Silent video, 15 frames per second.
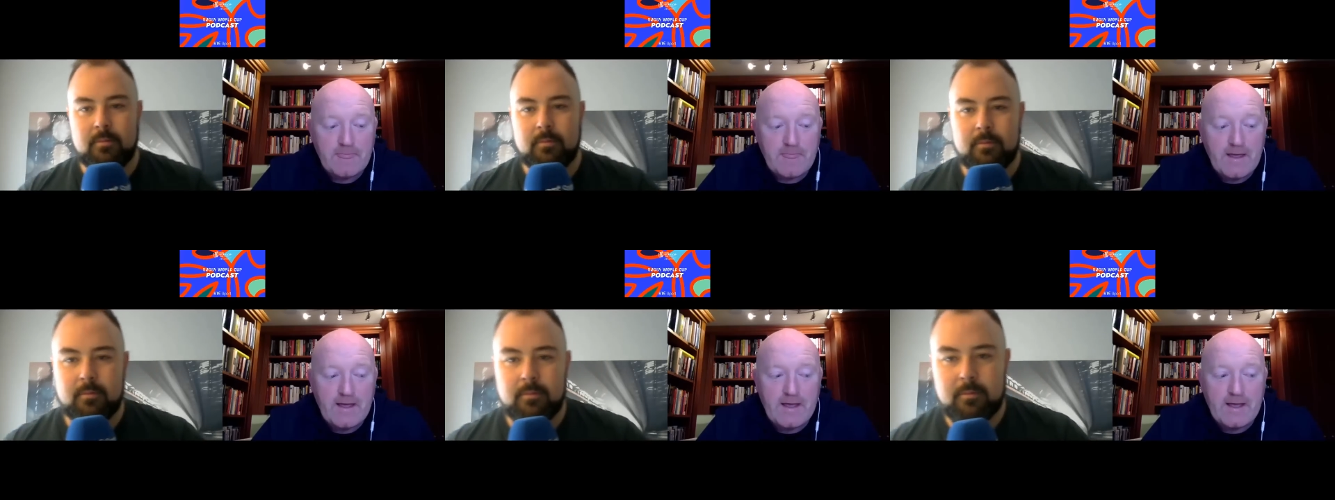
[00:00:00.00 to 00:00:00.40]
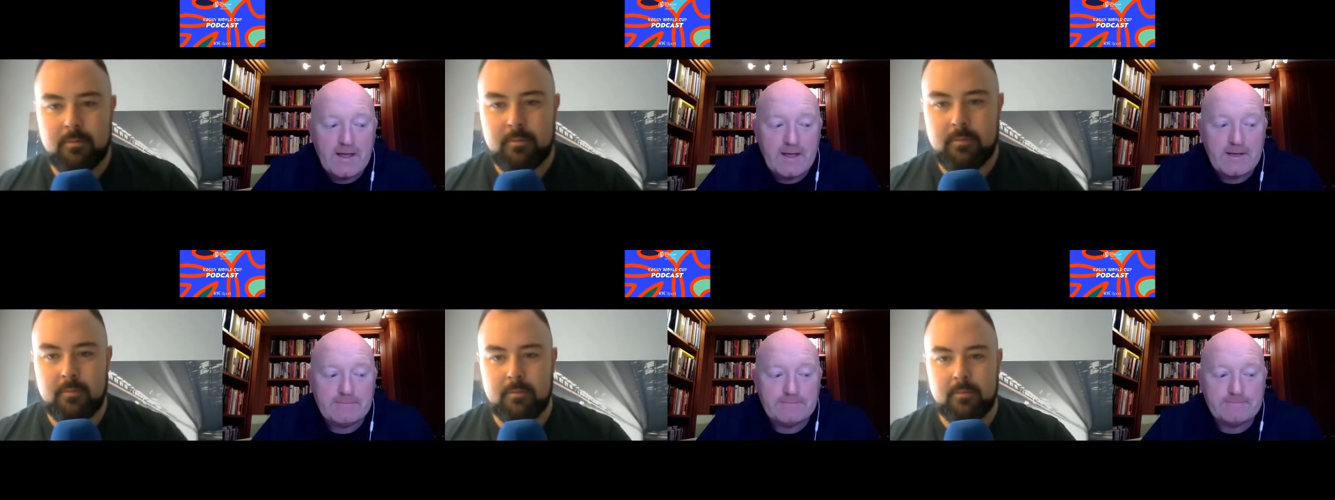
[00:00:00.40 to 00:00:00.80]

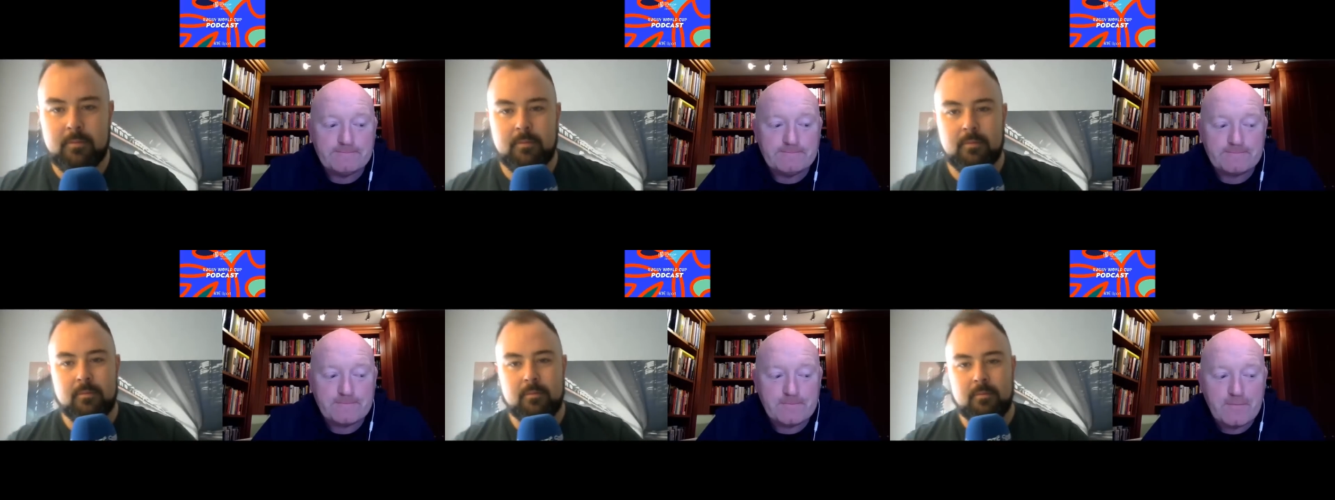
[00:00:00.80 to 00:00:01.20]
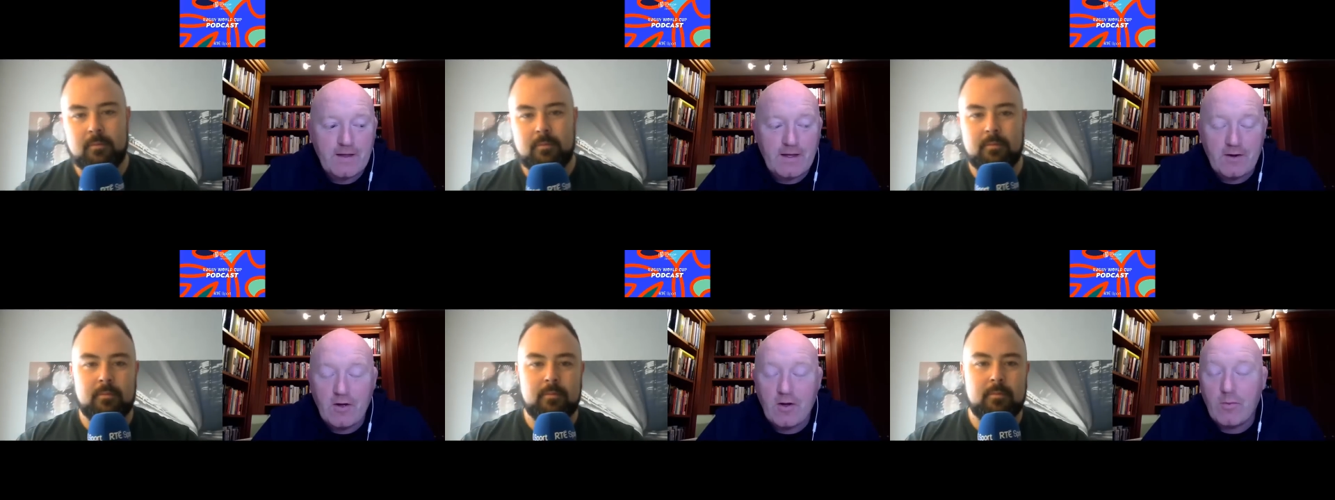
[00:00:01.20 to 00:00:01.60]
Speaker 1: um,
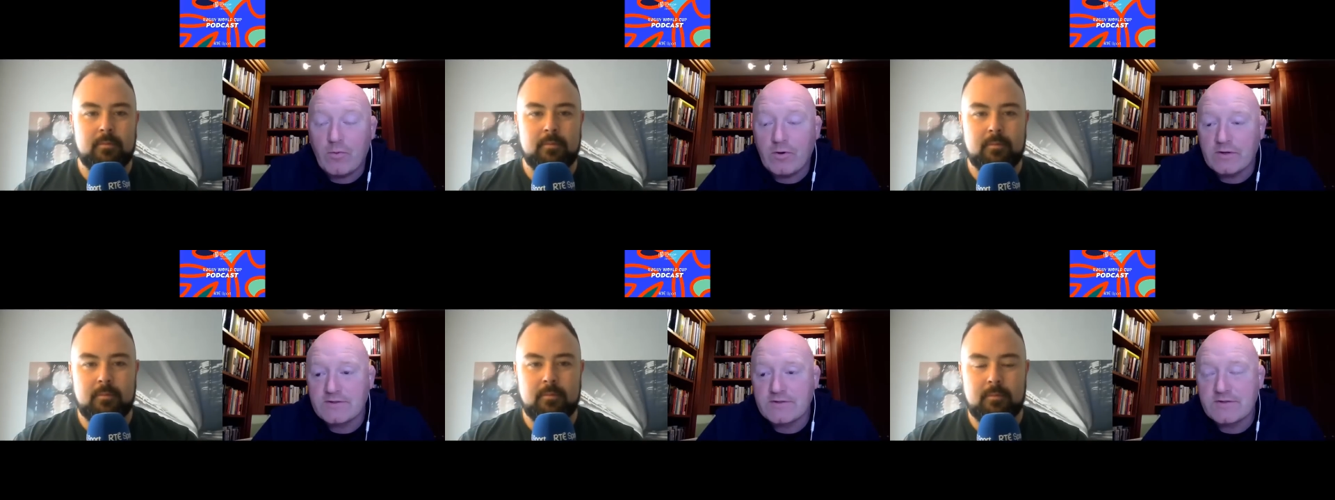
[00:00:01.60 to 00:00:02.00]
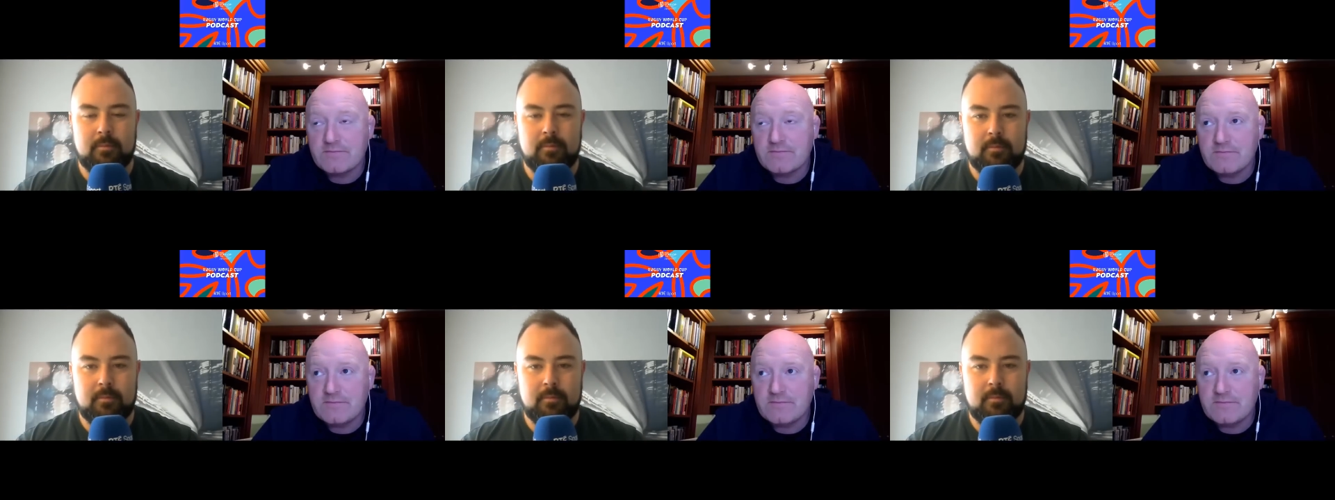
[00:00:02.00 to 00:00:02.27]
and onwards,